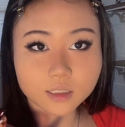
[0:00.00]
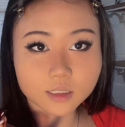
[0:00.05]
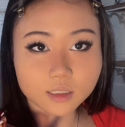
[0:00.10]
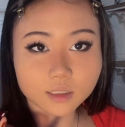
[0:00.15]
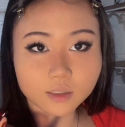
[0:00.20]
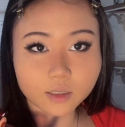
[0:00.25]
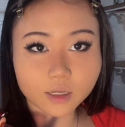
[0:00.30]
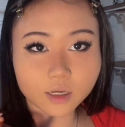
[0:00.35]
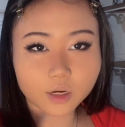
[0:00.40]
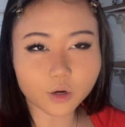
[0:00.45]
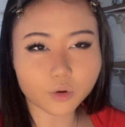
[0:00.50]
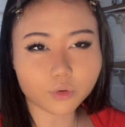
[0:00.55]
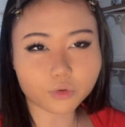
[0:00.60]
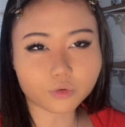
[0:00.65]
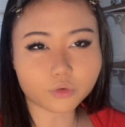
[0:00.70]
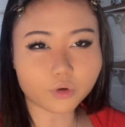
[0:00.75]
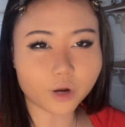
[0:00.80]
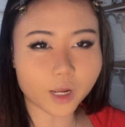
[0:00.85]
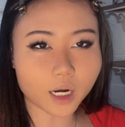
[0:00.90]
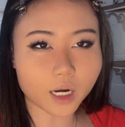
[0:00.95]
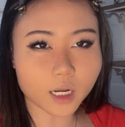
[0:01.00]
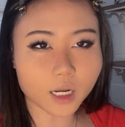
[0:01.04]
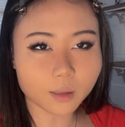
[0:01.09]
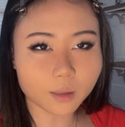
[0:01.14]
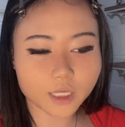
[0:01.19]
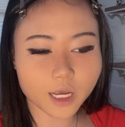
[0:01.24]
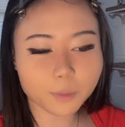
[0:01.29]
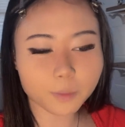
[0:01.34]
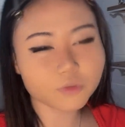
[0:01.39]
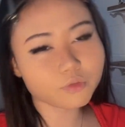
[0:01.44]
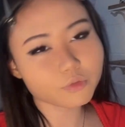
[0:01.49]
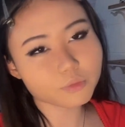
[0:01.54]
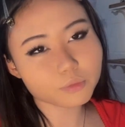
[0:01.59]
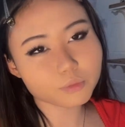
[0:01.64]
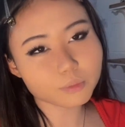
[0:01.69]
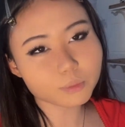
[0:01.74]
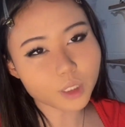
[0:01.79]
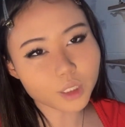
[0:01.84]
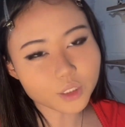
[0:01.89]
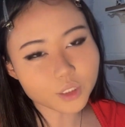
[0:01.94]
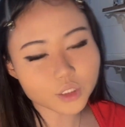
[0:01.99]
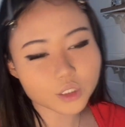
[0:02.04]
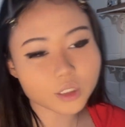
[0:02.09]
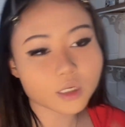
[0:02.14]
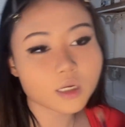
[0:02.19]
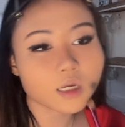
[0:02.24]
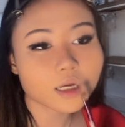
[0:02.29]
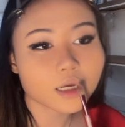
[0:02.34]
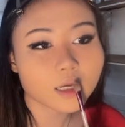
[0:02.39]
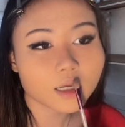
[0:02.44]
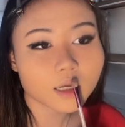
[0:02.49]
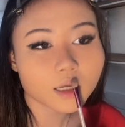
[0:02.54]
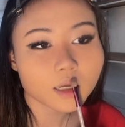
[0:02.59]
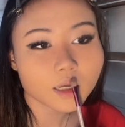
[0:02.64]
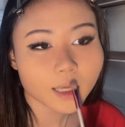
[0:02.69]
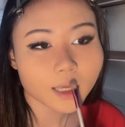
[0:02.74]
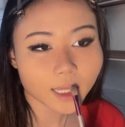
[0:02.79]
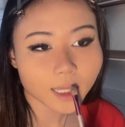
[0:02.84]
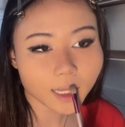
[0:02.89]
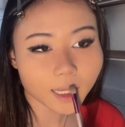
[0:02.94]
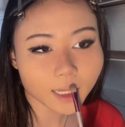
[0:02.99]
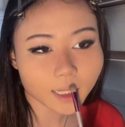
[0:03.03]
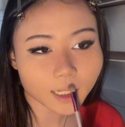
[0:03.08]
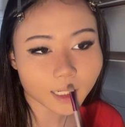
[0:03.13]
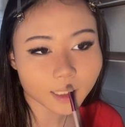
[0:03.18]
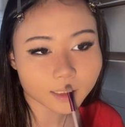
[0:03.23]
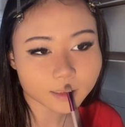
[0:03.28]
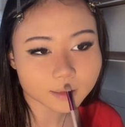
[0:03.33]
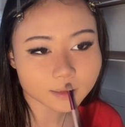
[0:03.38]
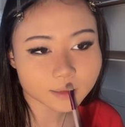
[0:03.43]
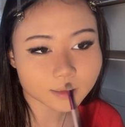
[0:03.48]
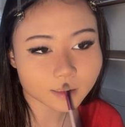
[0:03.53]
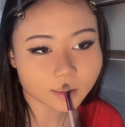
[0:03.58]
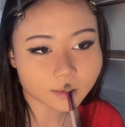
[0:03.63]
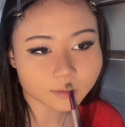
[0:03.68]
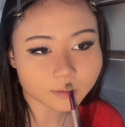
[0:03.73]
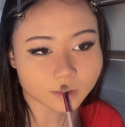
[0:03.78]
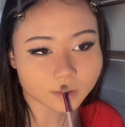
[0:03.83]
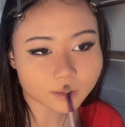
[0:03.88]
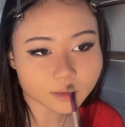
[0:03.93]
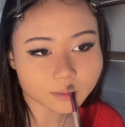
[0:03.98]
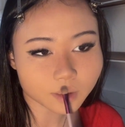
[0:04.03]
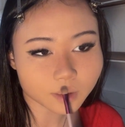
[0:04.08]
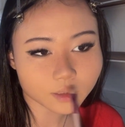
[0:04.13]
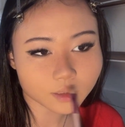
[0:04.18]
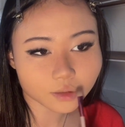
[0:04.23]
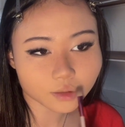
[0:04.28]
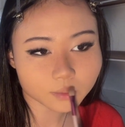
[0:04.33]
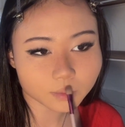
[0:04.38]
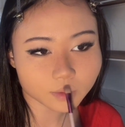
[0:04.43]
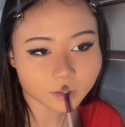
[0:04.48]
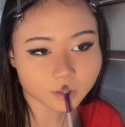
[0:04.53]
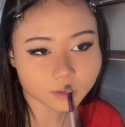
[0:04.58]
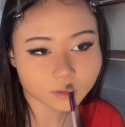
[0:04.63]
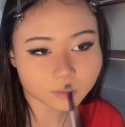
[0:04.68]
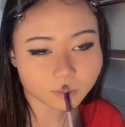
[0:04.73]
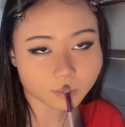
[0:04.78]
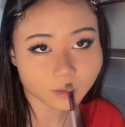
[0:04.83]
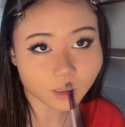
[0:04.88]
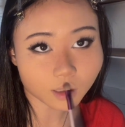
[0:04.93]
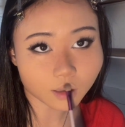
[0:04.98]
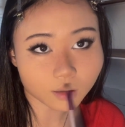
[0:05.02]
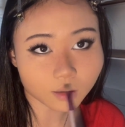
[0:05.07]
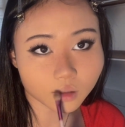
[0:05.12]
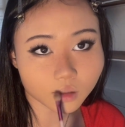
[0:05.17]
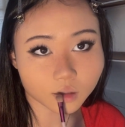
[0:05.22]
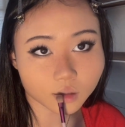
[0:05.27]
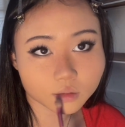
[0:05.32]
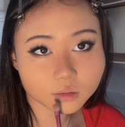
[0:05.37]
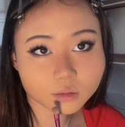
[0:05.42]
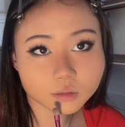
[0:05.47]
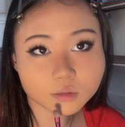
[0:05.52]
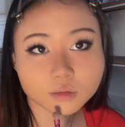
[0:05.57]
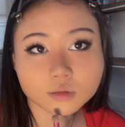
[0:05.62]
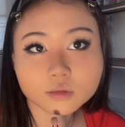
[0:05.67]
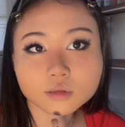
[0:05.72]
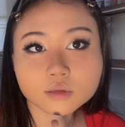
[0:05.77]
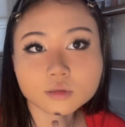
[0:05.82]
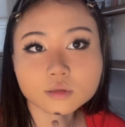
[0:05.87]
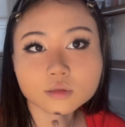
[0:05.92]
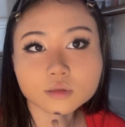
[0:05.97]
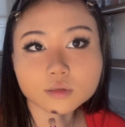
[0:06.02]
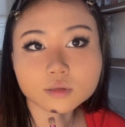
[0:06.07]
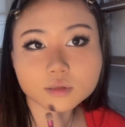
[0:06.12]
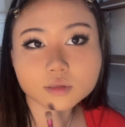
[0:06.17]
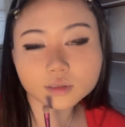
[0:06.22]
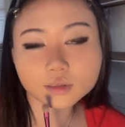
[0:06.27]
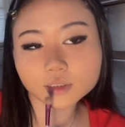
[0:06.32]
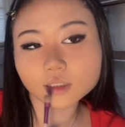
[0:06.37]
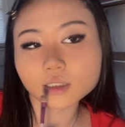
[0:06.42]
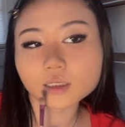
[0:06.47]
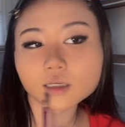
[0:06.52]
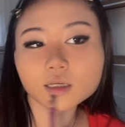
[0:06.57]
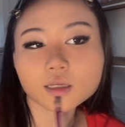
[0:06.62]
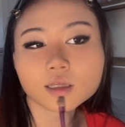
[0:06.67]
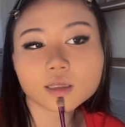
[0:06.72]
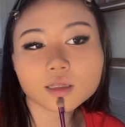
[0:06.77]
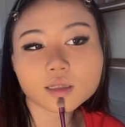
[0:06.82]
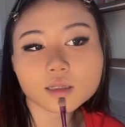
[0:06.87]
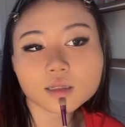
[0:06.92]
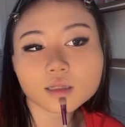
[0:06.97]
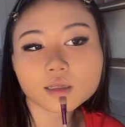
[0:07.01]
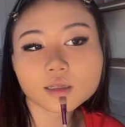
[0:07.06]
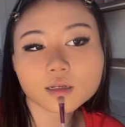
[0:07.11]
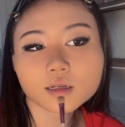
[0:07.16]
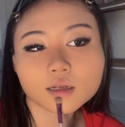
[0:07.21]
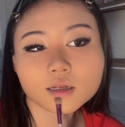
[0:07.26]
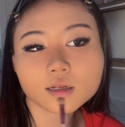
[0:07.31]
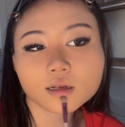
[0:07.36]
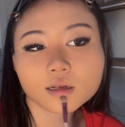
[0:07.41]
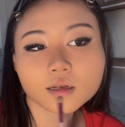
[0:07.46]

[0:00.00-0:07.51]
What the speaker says: to like a red type of blush, and then I just go into my cupid's bow, see, and then